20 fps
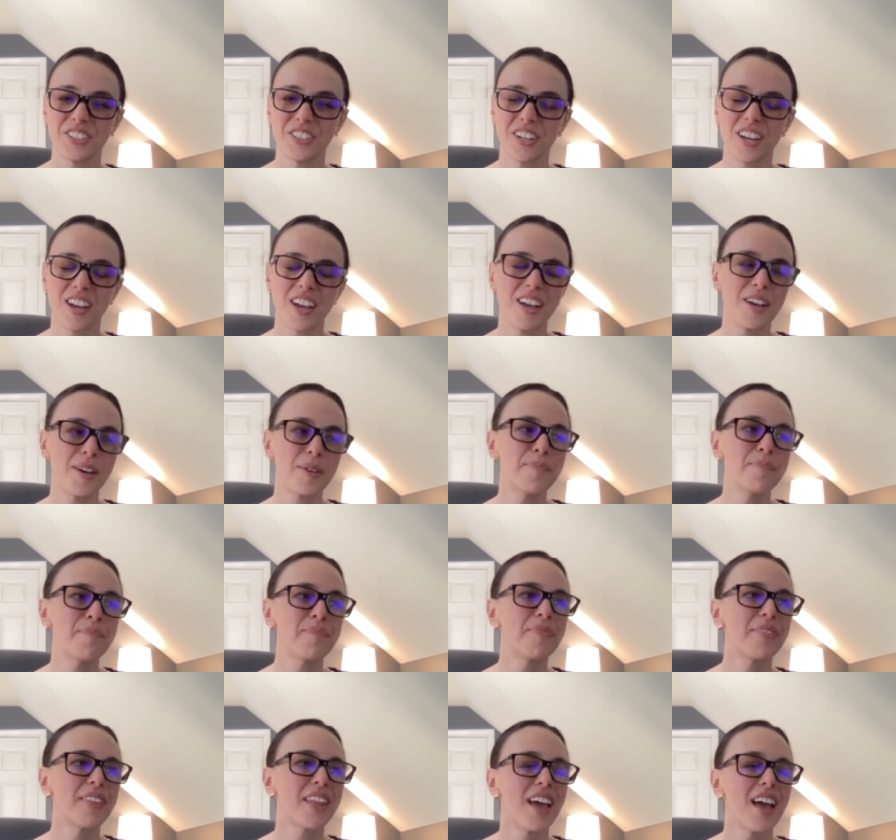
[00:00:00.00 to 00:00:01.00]

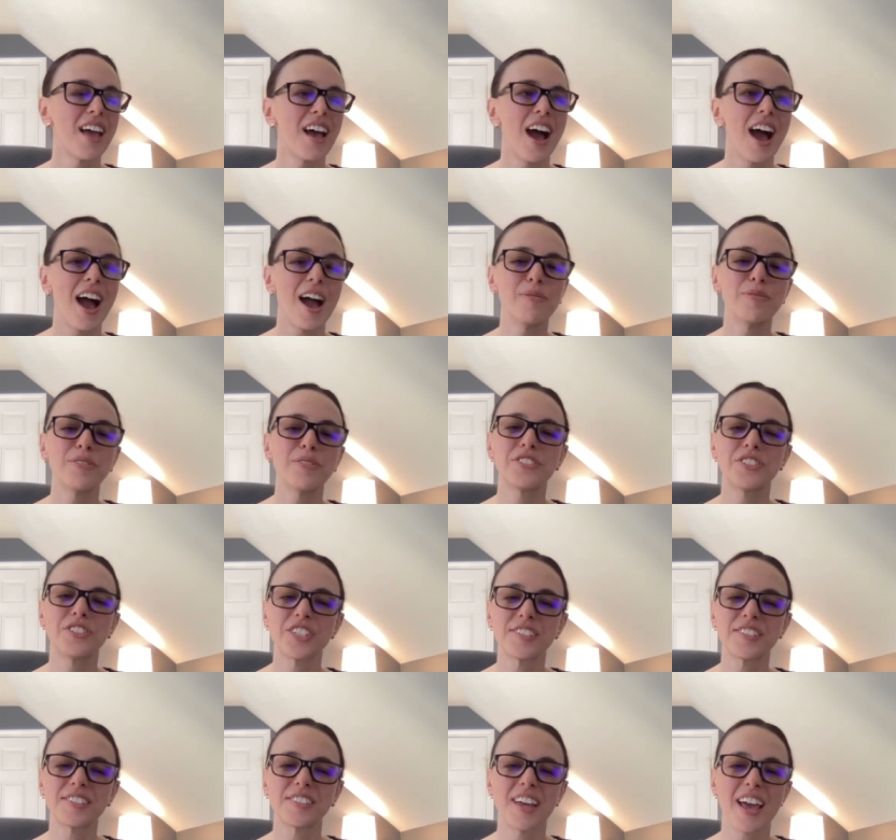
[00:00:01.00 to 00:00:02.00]
I would
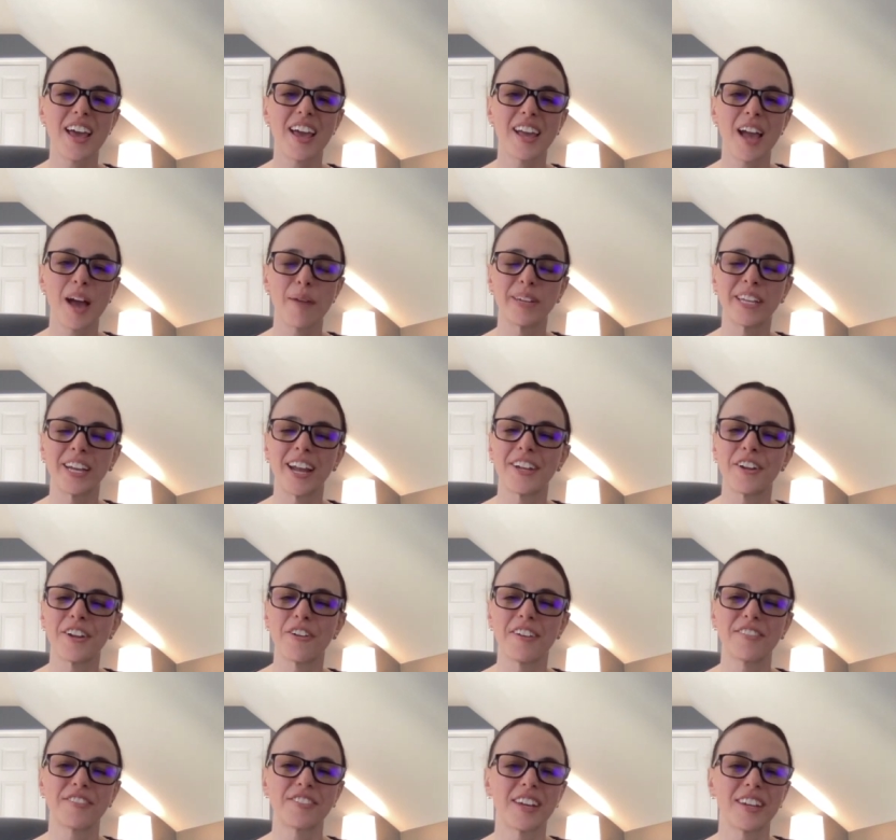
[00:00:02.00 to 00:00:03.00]
just say, I know
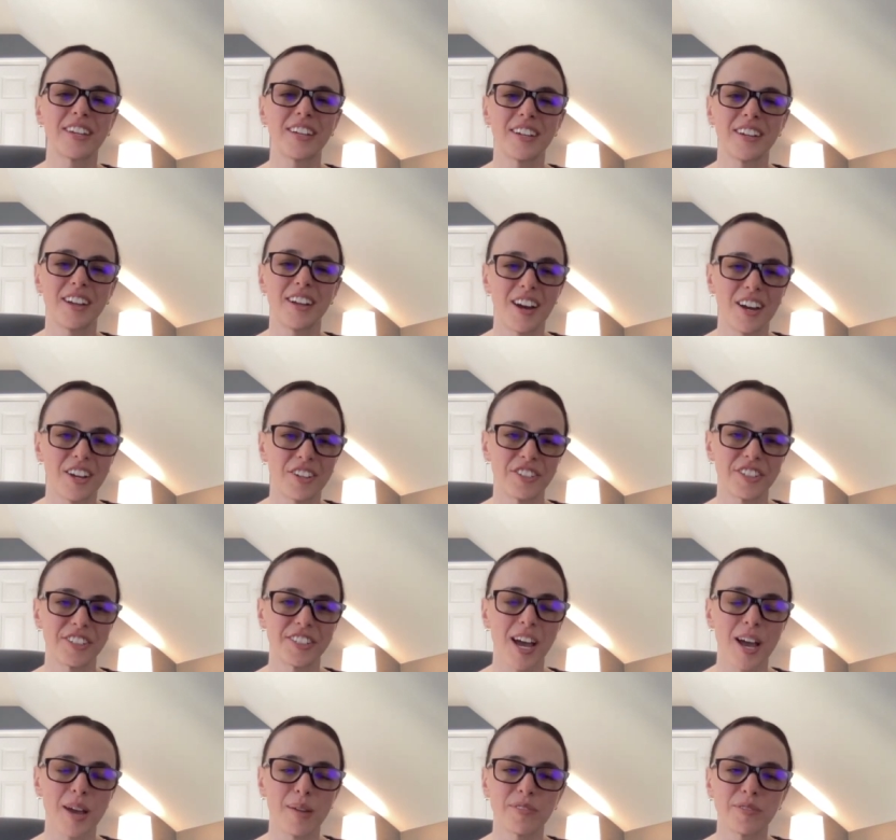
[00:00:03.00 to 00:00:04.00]
I've said it 100
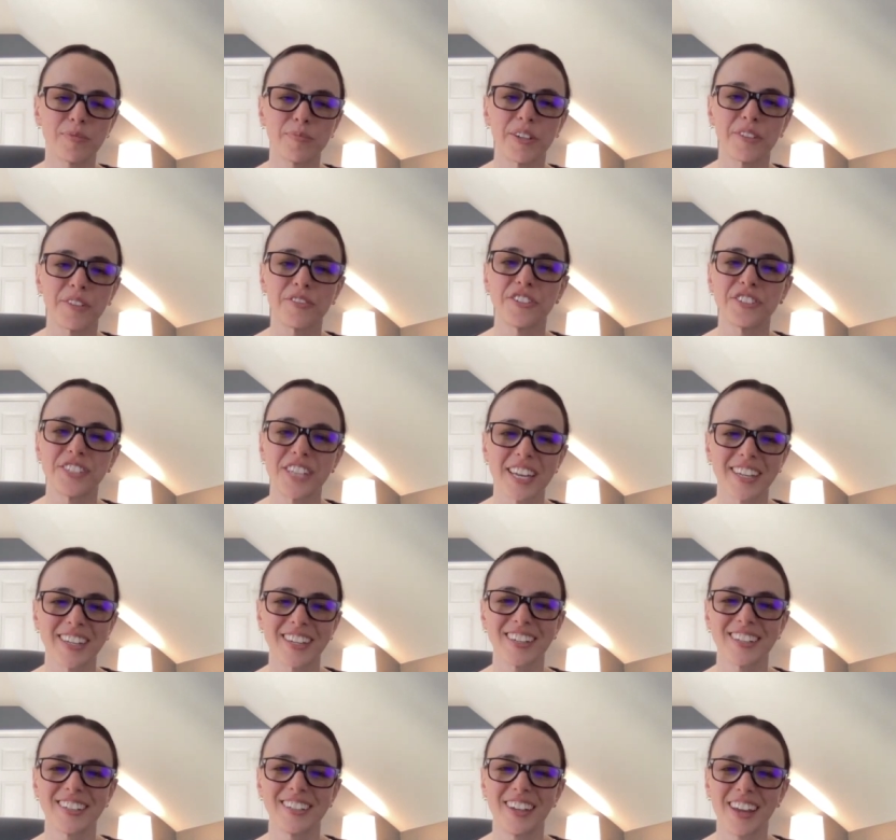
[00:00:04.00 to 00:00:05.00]
times, but if you take
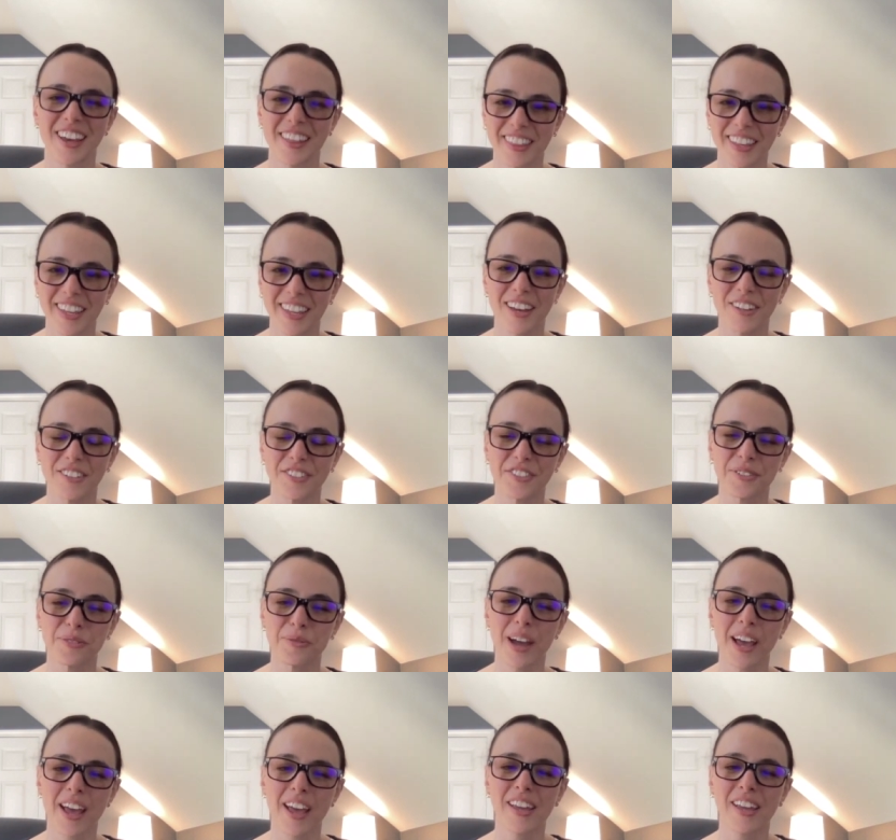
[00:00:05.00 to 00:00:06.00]
nothing else
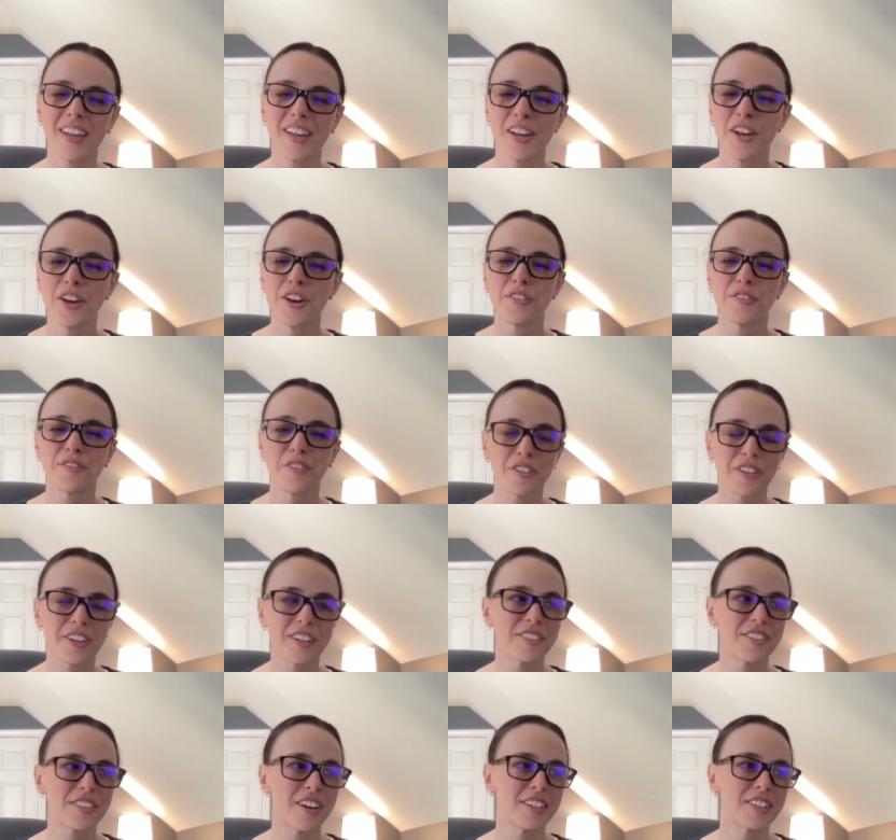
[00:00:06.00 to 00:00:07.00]
away,
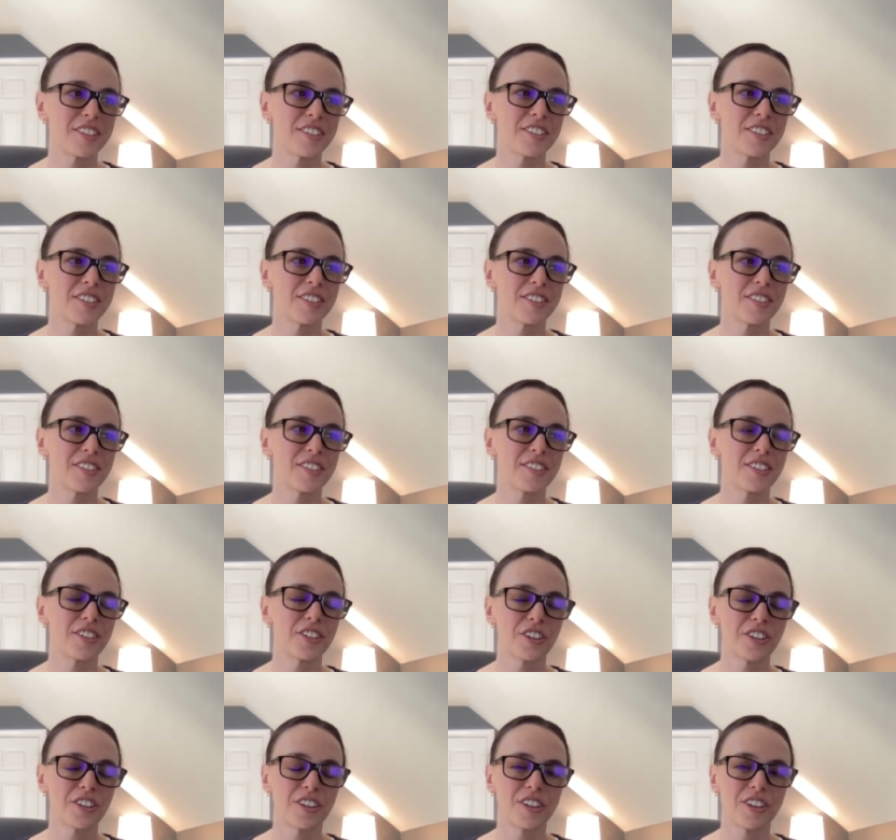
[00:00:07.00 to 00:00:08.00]
focus on
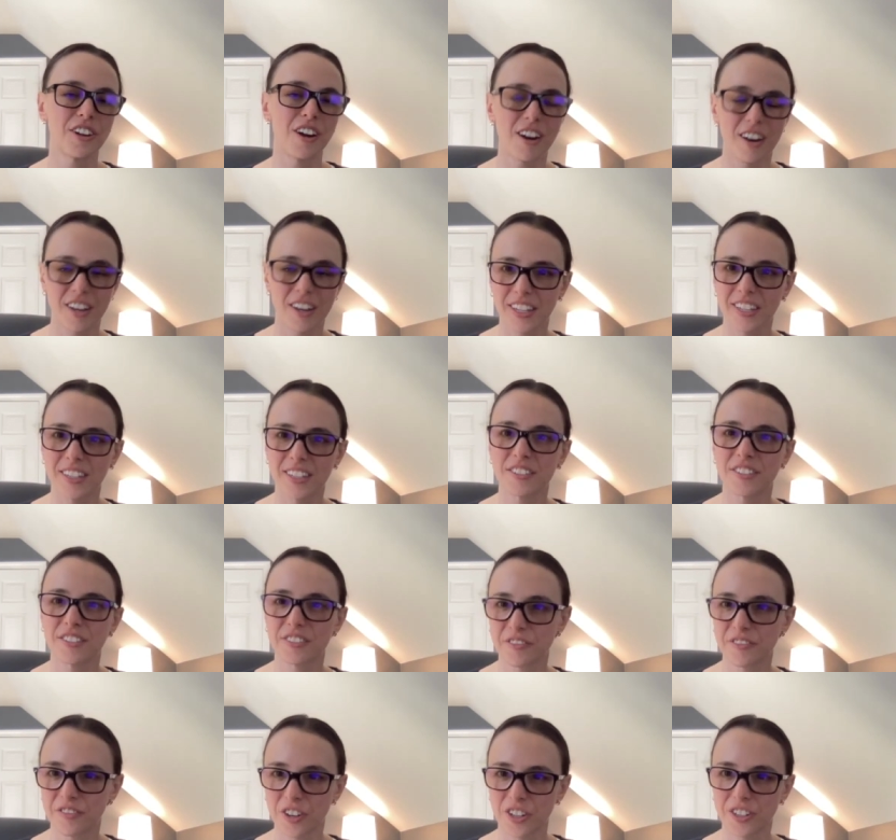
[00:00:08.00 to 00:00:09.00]
your
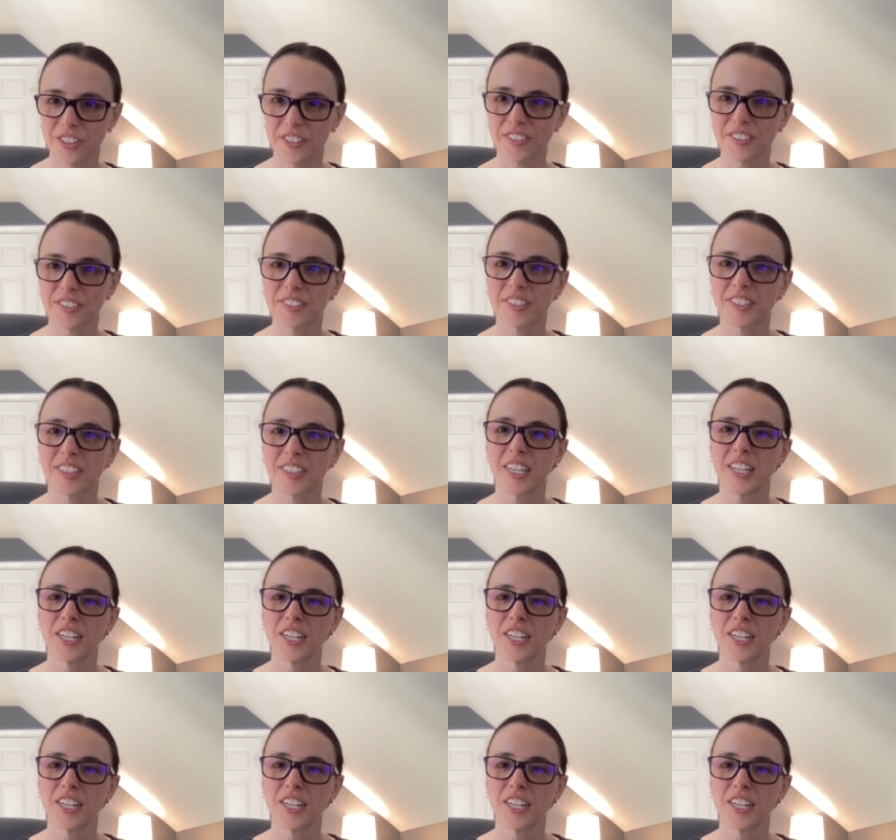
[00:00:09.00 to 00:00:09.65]
audience first.